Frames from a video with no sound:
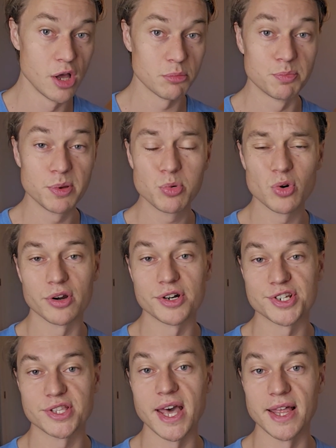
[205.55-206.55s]
but people will
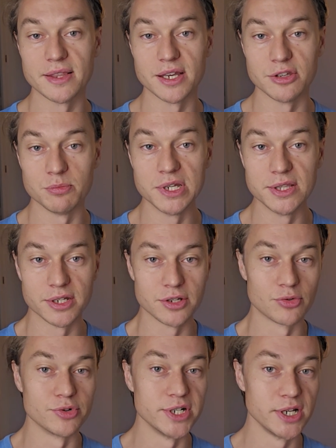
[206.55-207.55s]
understand that you mean that
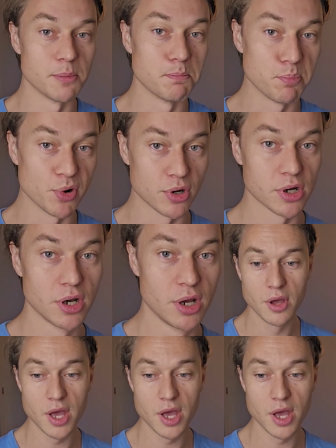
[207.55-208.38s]
you're reading a book.